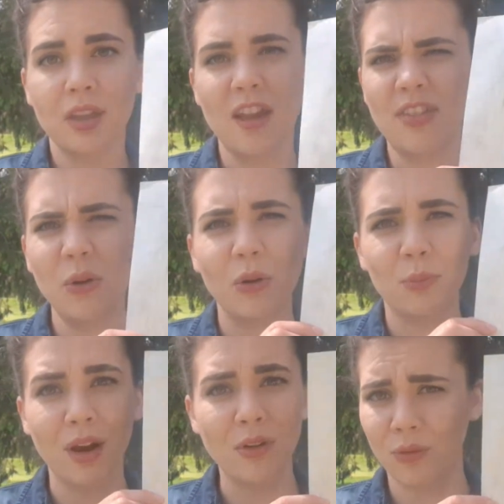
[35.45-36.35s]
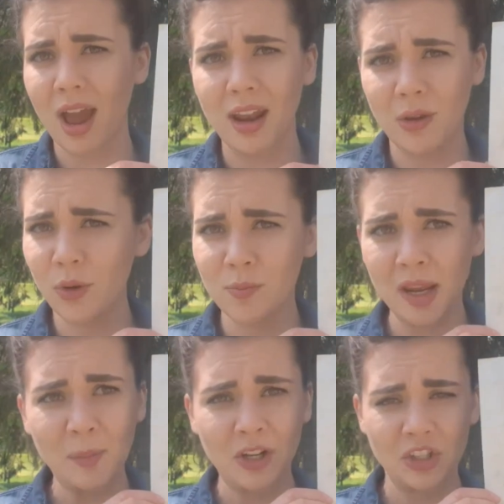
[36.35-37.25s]
If they were bright red, it wouldn't
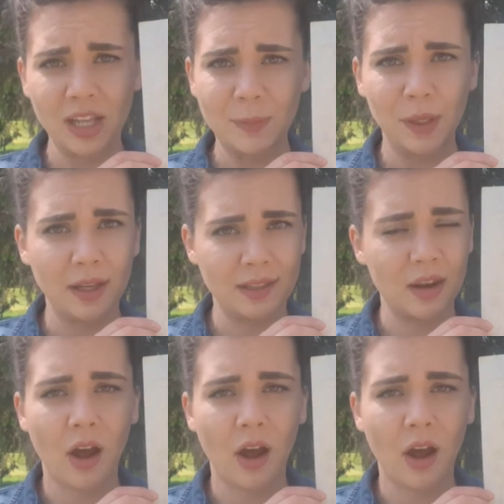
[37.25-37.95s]
make much sense because then